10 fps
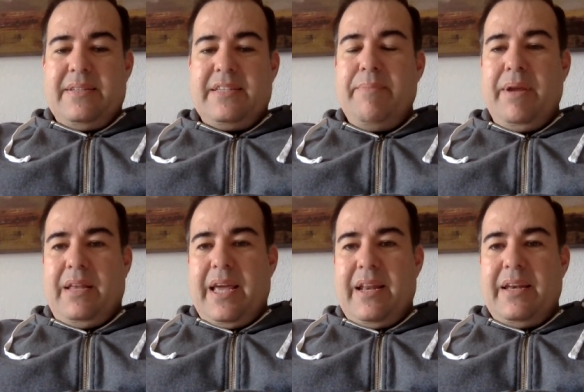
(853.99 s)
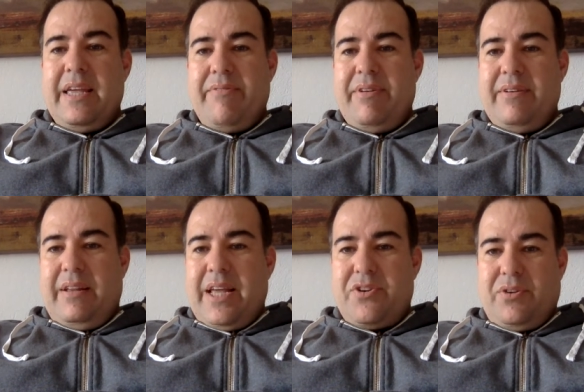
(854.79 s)
stimulated, given
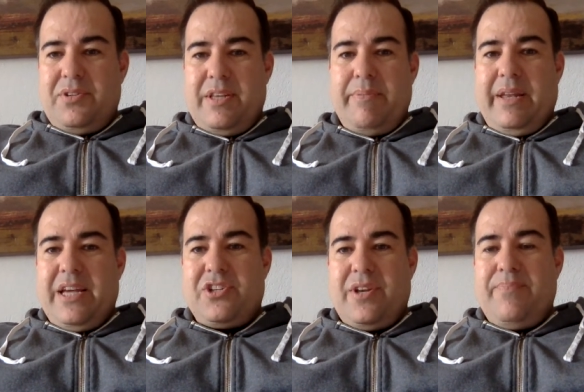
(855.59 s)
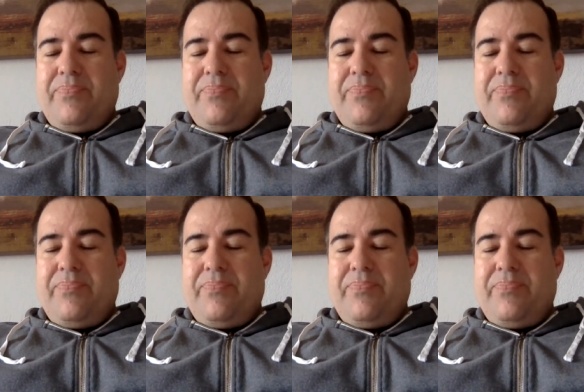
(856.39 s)
electrical stimulation,